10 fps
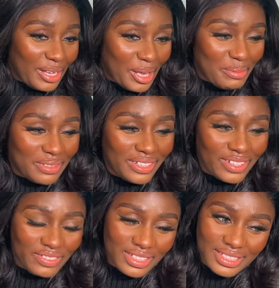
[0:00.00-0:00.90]
I'm
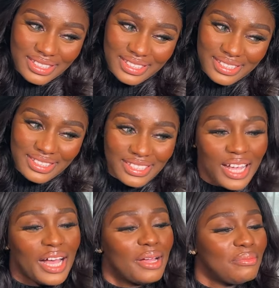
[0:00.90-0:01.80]
loving it.
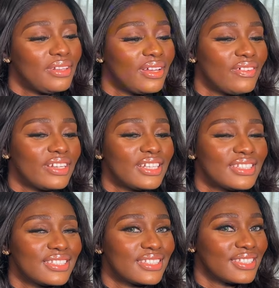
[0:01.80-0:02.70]
I'm loving
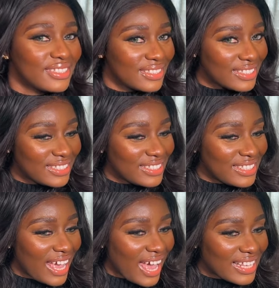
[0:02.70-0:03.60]
it.
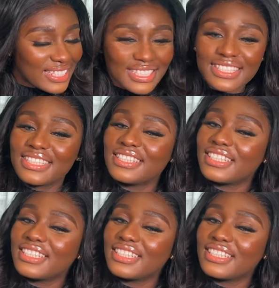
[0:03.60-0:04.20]
Yes.